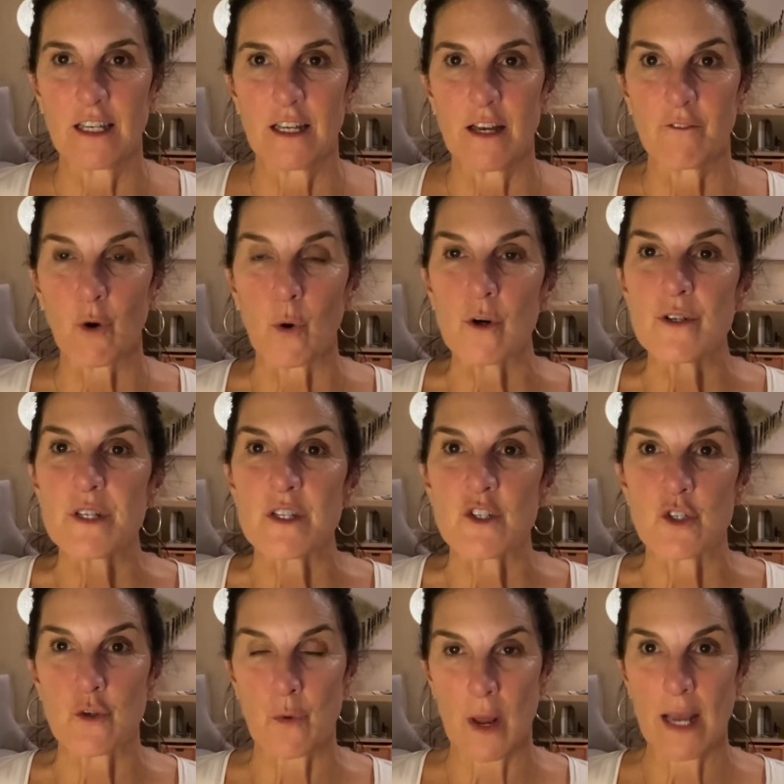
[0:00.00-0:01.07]
Of course, it's
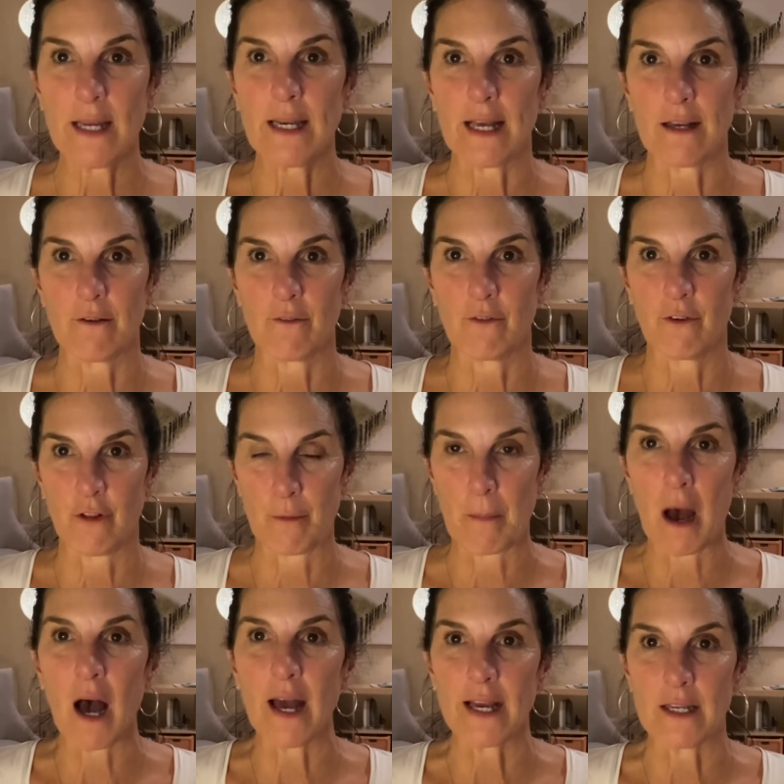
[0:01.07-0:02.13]
training for the
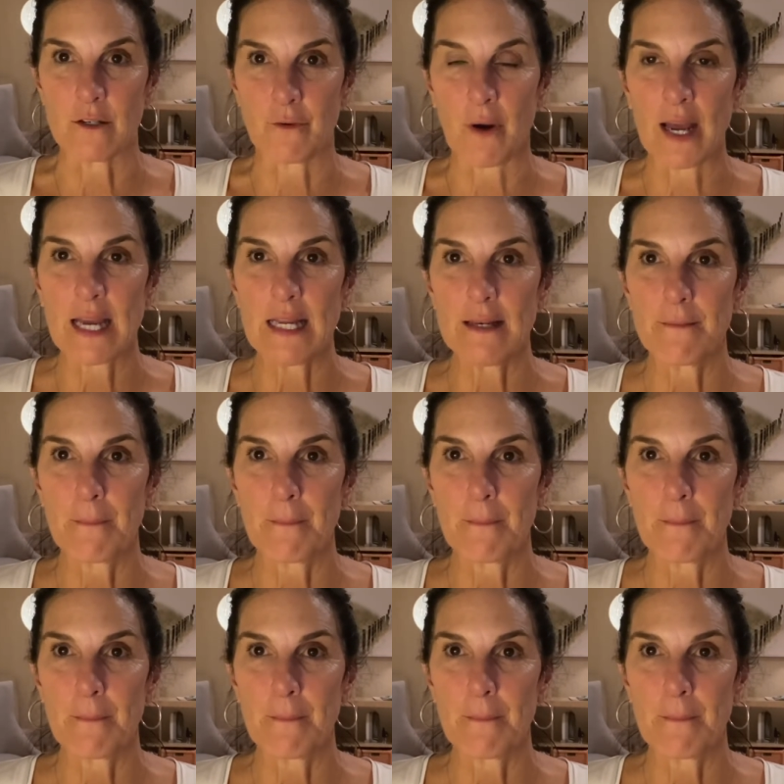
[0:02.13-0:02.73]
mind, right?